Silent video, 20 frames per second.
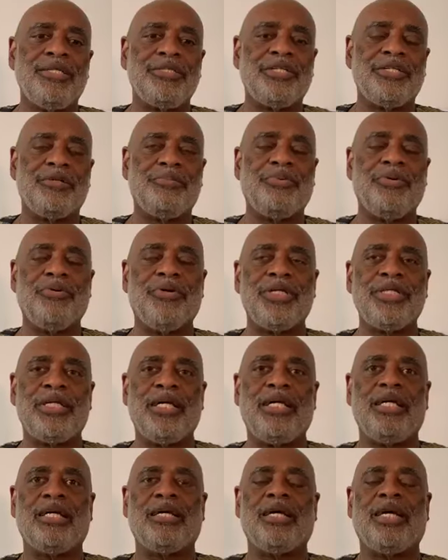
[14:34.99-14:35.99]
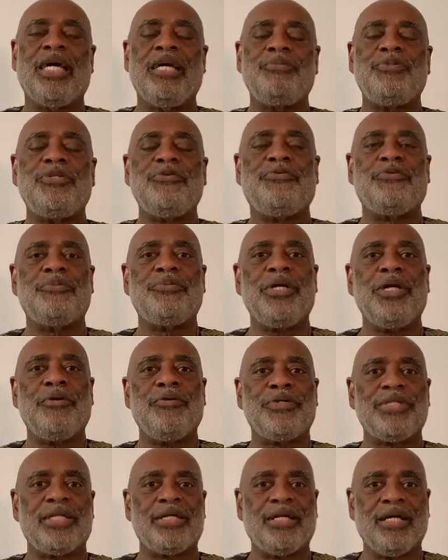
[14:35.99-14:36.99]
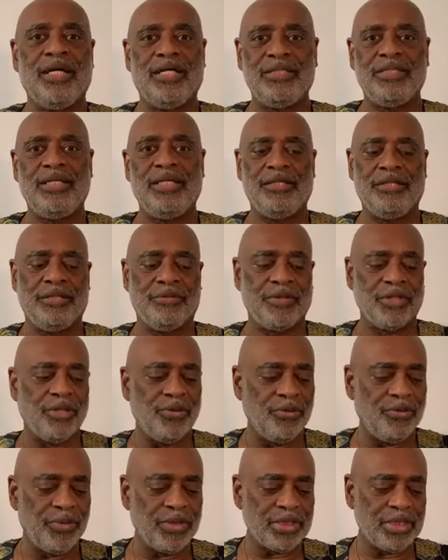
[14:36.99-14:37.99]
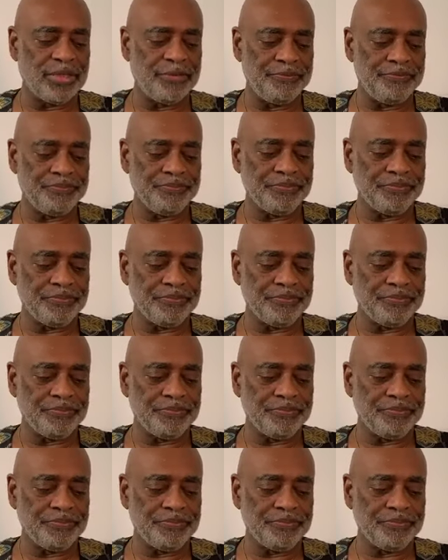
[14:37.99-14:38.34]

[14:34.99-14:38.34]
to the point that it keeps you from hearing the content of the Course.